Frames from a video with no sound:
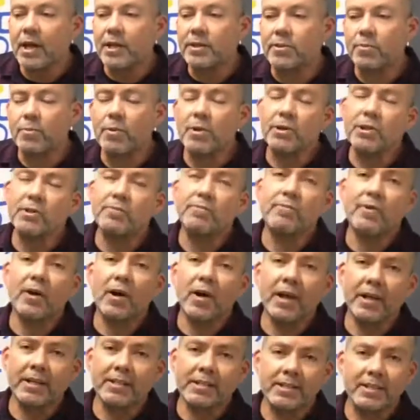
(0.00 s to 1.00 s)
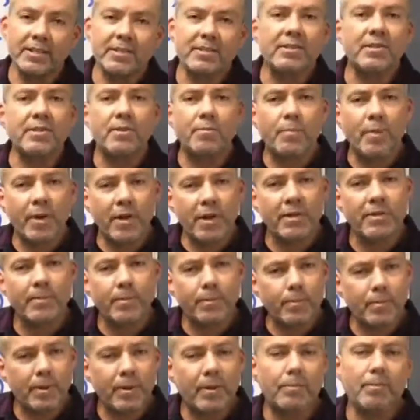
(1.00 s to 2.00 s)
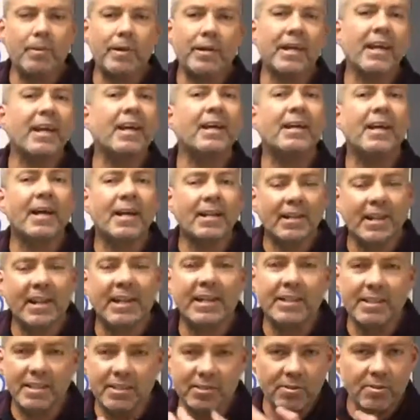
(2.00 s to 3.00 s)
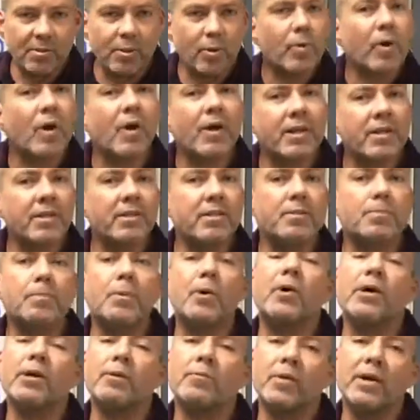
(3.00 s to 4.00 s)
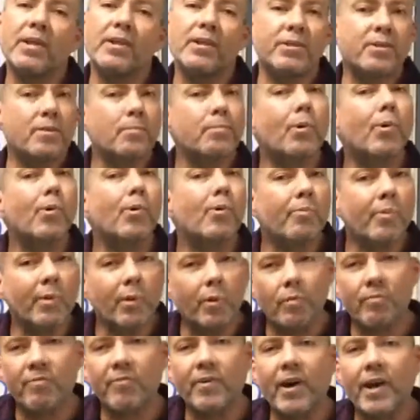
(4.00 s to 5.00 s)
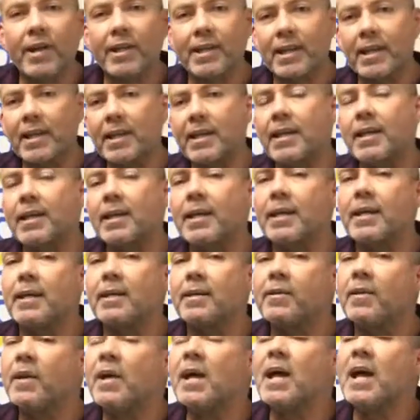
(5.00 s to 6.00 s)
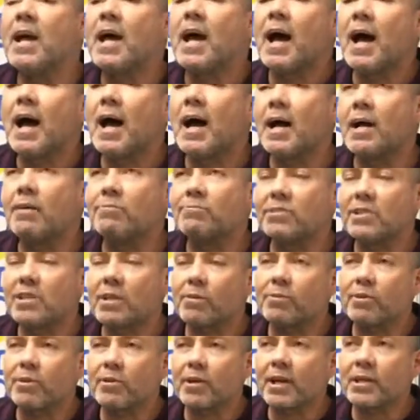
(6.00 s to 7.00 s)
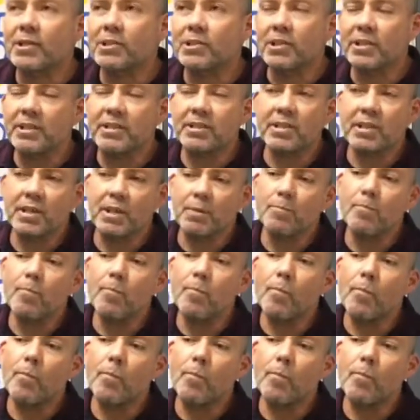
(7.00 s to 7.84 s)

So what you find is that people again are leading to a crisis point where the support will finally kick in. So we'd actually see